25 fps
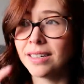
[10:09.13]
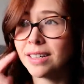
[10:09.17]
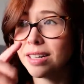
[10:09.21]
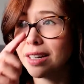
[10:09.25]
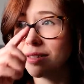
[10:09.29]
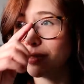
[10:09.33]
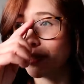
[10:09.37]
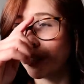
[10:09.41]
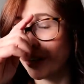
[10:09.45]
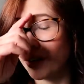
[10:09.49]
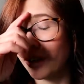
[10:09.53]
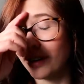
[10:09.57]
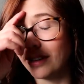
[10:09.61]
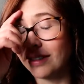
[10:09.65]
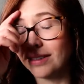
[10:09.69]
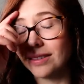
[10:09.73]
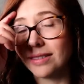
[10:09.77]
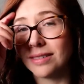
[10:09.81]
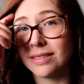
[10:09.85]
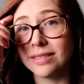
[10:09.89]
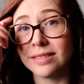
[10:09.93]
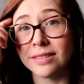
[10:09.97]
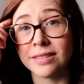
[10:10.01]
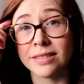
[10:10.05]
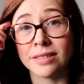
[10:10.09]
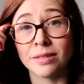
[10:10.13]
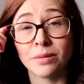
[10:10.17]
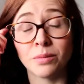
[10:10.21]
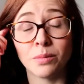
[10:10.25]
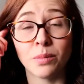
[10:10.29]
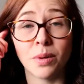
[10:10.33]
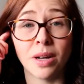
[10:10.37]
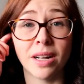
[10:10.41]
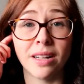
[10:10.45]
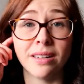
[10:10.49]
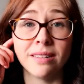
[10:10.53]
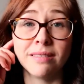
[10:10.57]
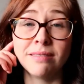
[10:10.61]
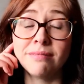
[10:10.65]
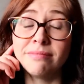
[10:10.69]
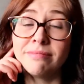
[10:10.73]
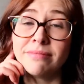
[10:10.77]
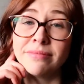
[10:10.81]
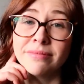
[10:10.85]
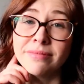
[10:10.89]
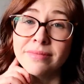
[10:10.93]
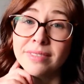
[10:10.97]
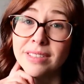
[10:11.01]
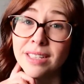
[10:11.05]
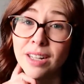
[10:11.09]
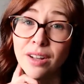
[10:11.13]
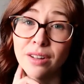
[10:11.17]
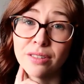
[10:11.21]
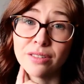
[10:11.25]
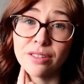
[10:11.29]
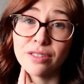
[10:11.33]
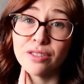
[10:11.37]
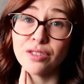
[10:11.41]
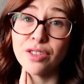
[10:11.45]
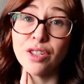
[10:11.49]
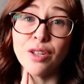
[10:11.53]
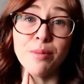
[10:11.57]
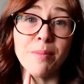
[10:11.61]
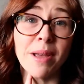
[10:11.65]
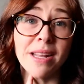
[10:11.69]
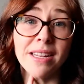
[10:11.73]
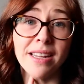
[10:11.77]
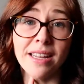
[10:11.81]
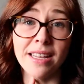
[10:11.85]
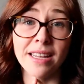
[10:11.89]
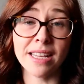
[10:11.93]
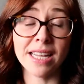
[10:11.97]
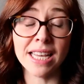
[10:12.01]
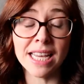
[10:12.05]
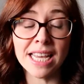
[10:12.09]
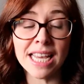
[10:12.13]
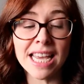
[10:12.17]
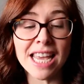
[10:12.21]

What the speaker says: I've got, well, lots, too many.